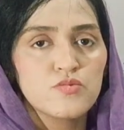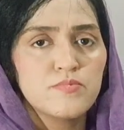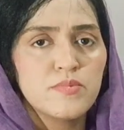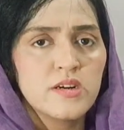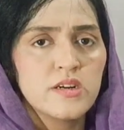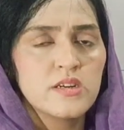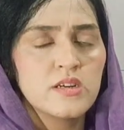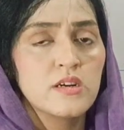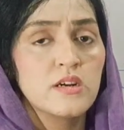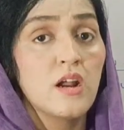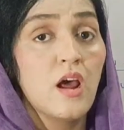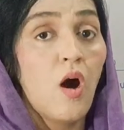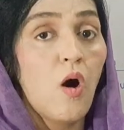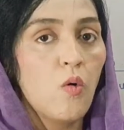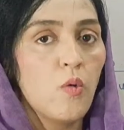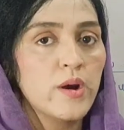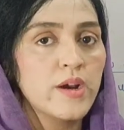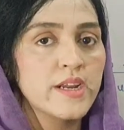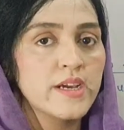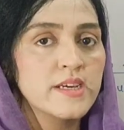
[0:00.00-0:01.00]
But
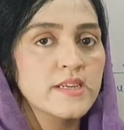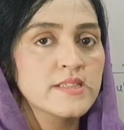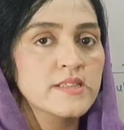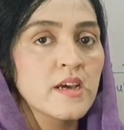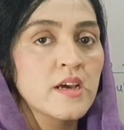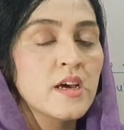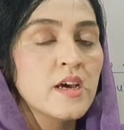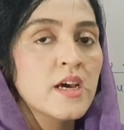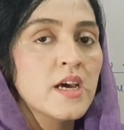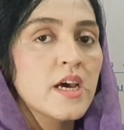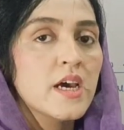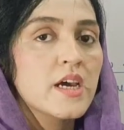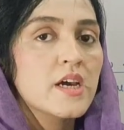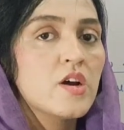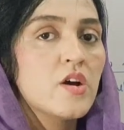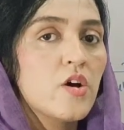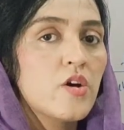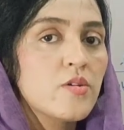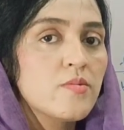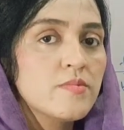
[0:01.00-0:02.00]
nowadays,
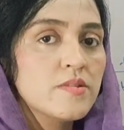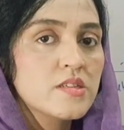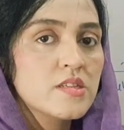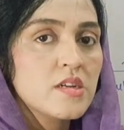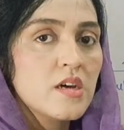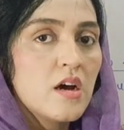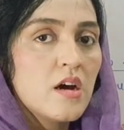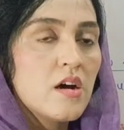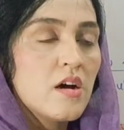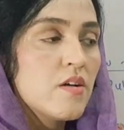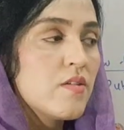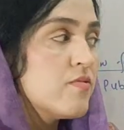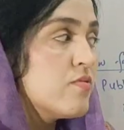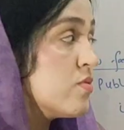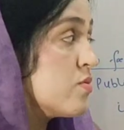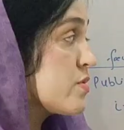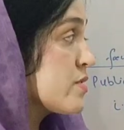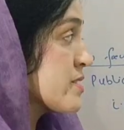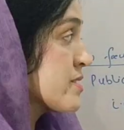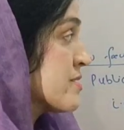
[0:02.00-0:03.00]
economists are
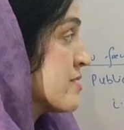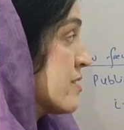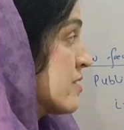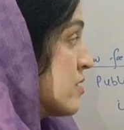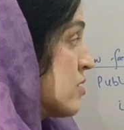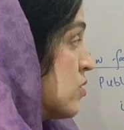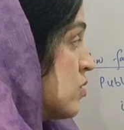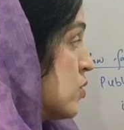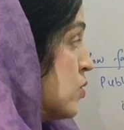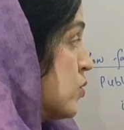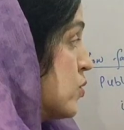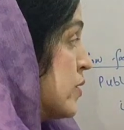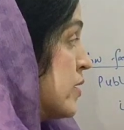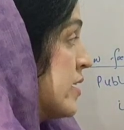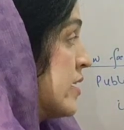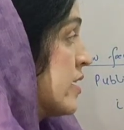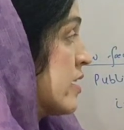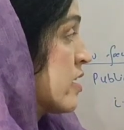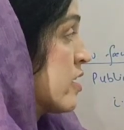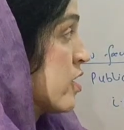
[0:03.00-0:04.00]
focusing on
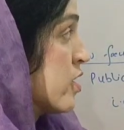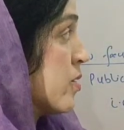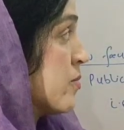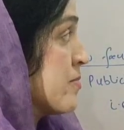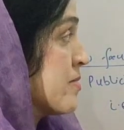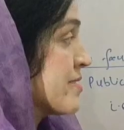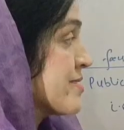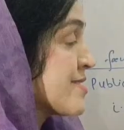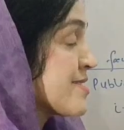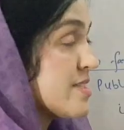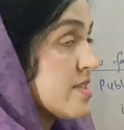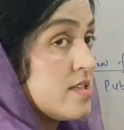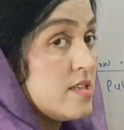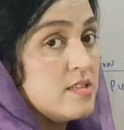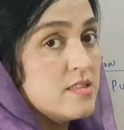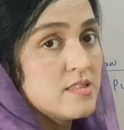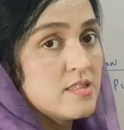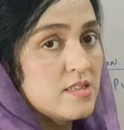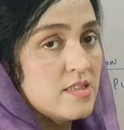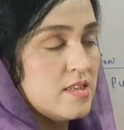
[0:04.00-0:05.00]
economic
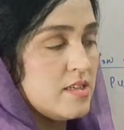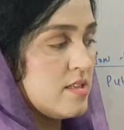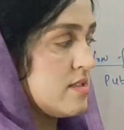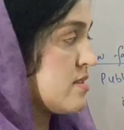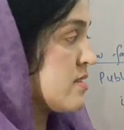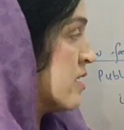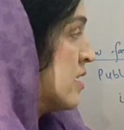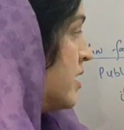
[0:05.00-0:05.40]
statistics,